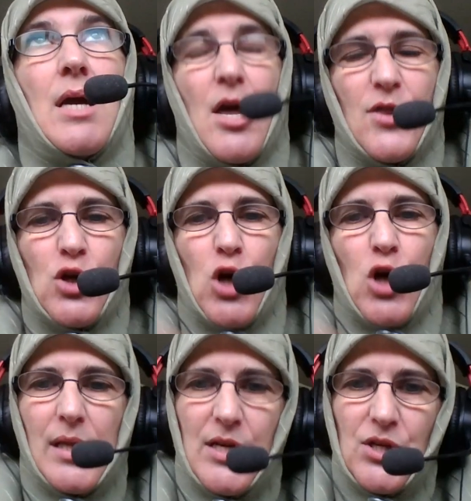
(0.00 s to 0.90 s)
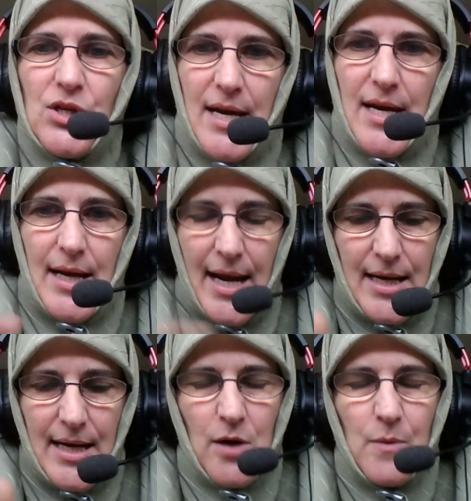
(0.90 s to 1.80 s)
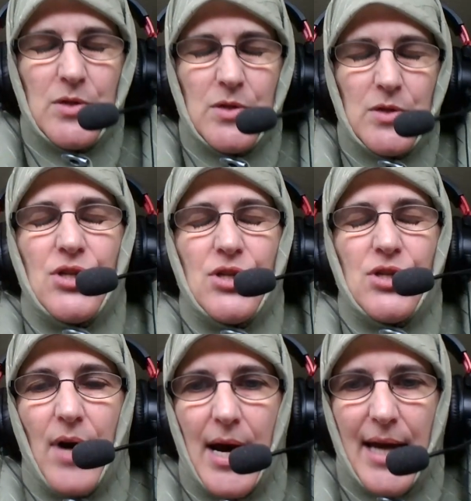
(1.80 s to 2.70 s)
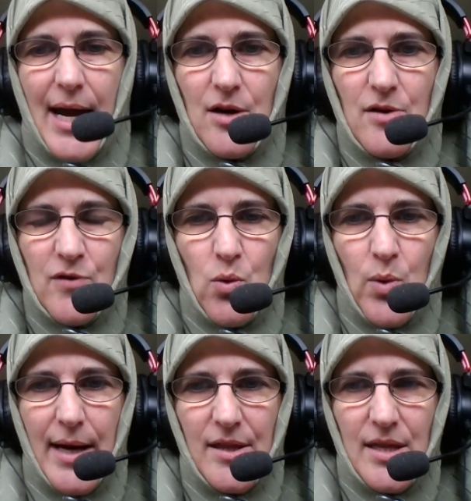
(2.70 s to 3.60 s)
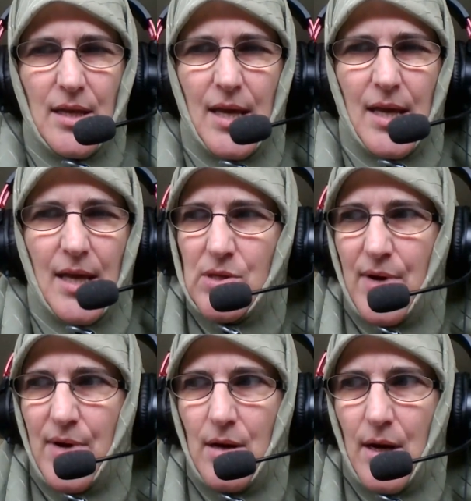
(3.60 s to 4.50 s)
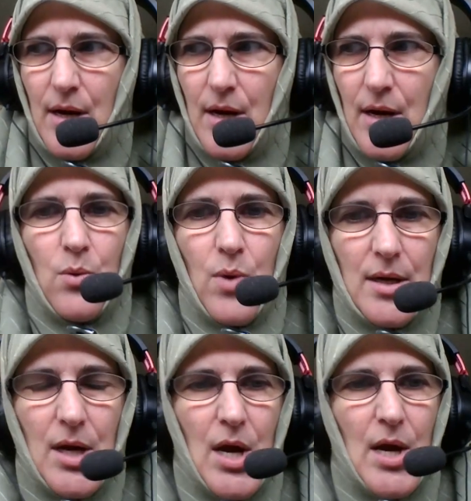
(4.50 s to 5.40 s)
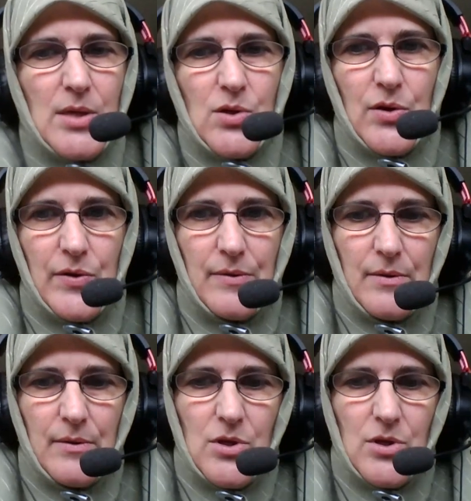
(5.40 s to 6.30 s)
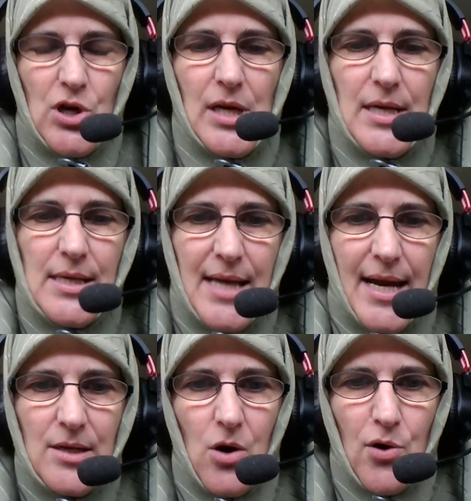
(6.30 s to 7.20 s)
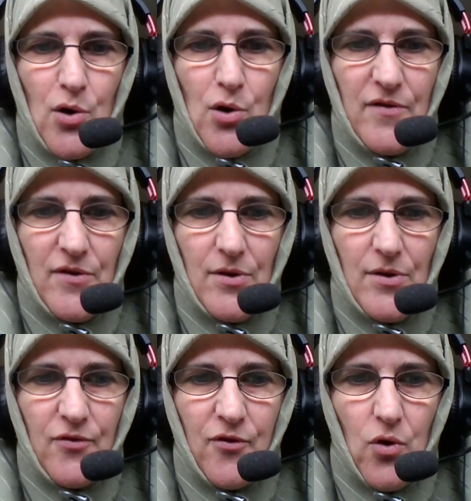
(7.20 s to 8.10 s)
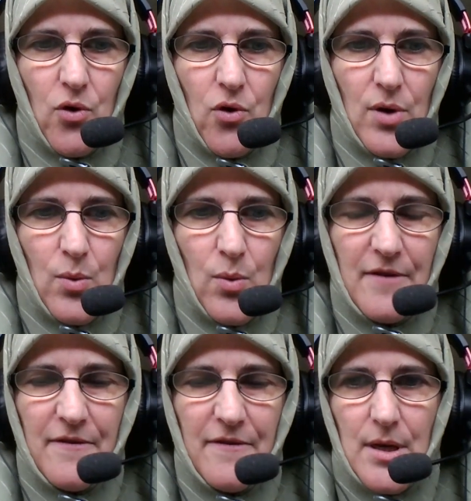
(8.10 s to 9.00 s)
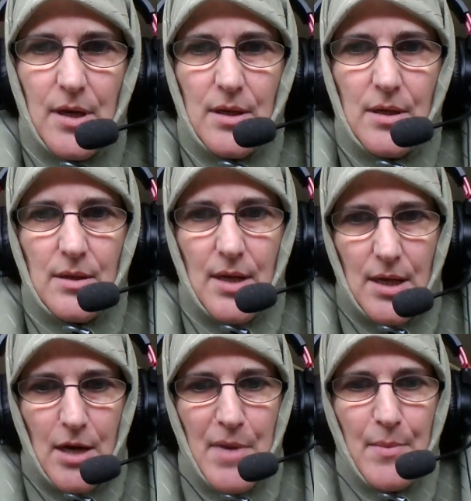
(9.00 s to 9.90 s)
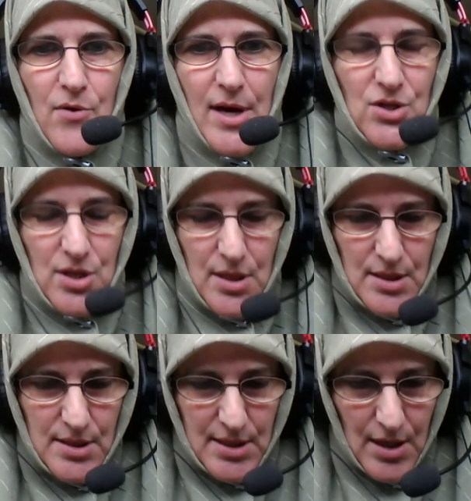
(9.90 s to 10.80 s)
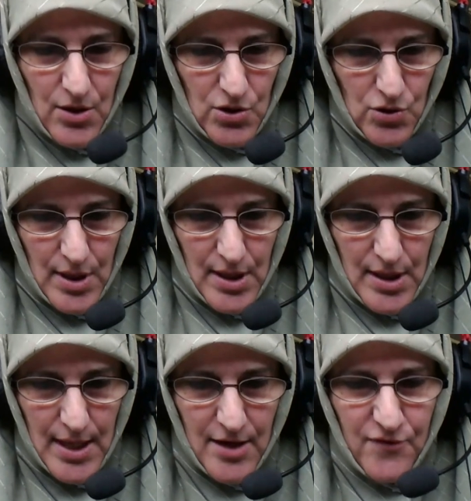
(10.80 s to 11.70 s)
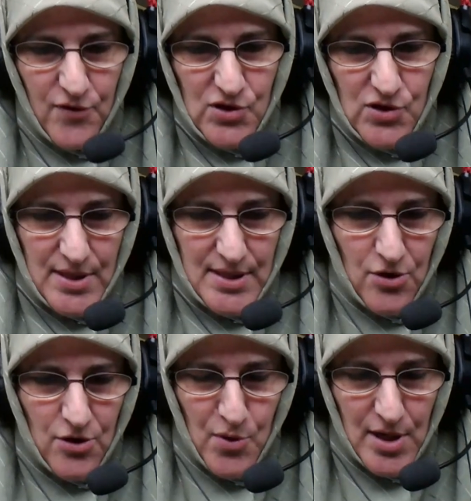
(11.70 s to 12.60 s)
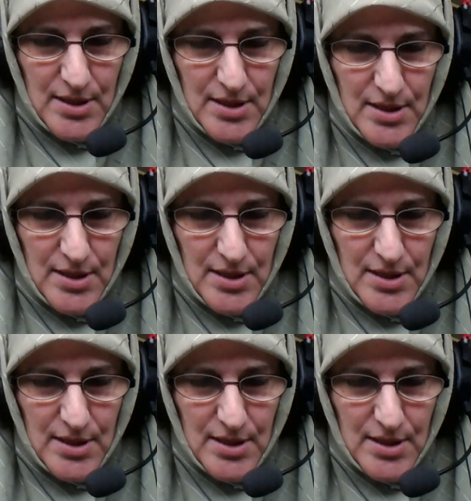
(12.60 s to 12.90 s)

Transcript: the coalition that had helped push Iraq out of Kuwait. I think that was around 1991. So the journalist had gone over for one of the commemorations, anniversary ceremonies.